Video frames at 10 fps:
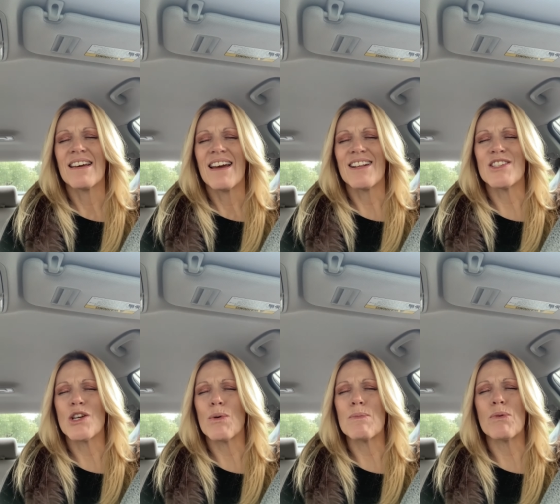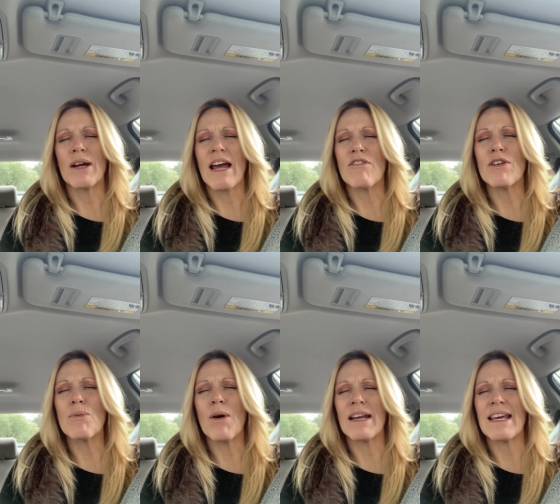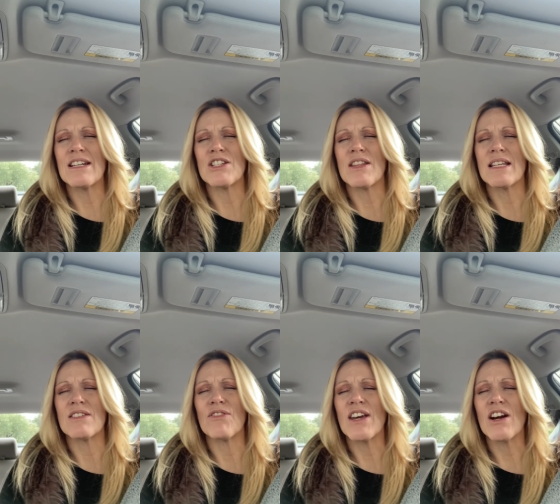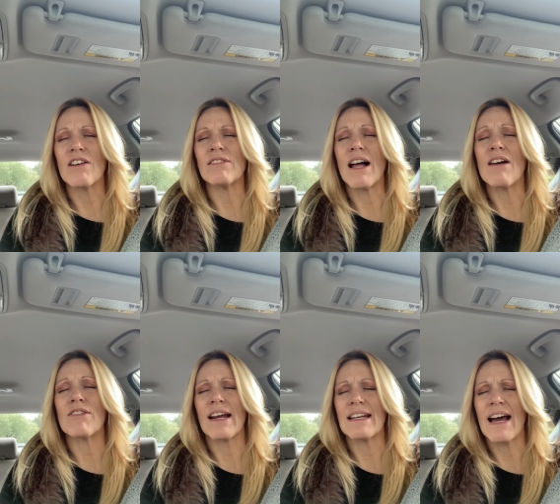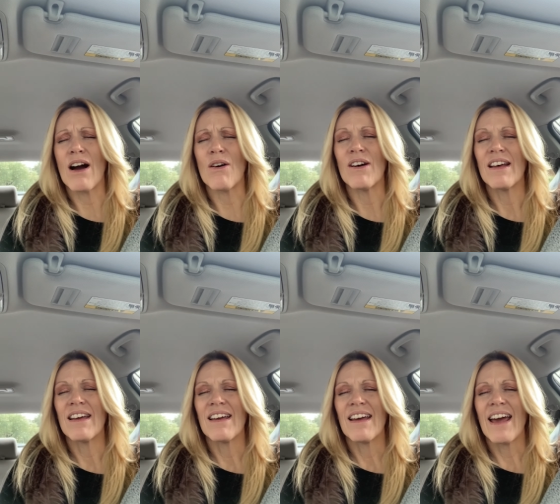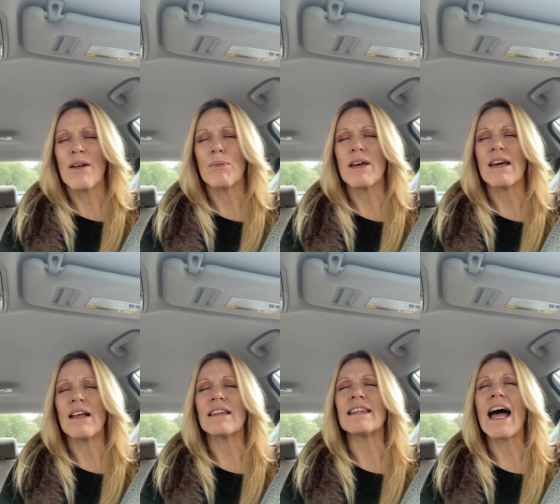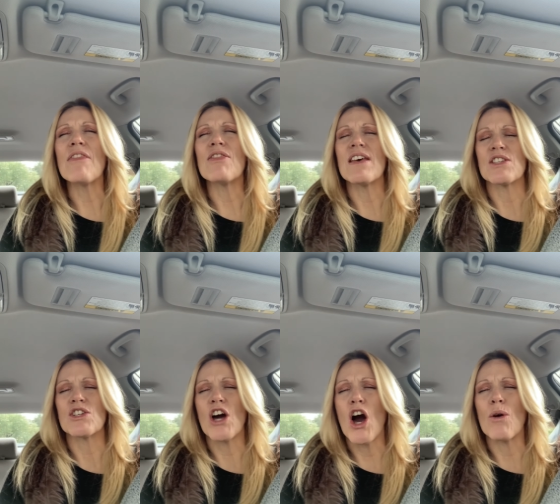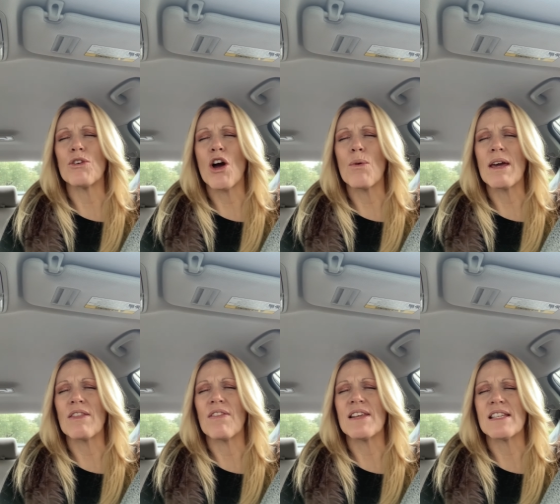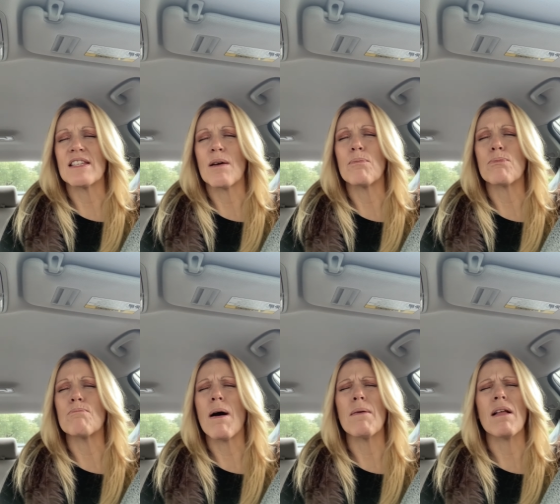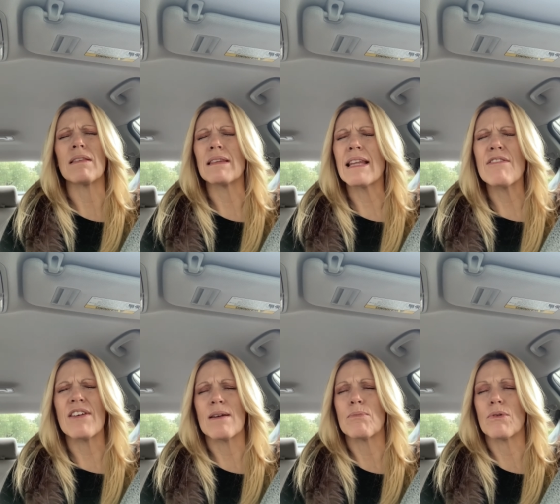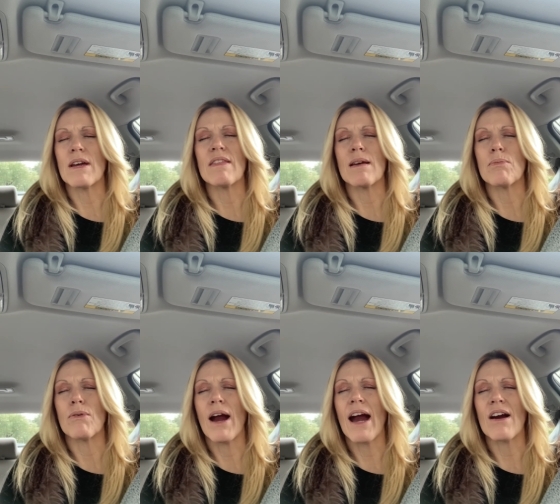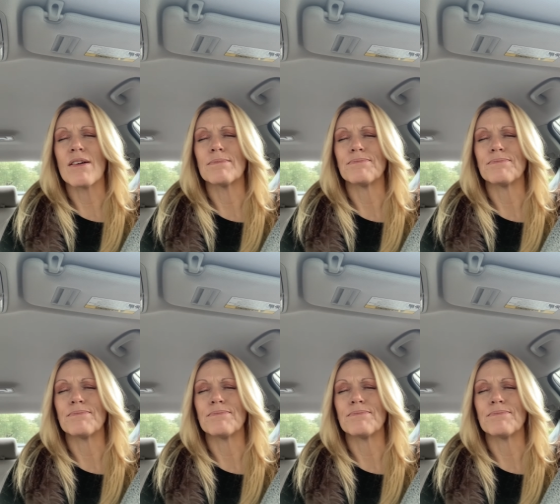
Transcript: And so we bring everyone into this fear of love right now, and we let this go, knowing that this is a living, breathing prayer.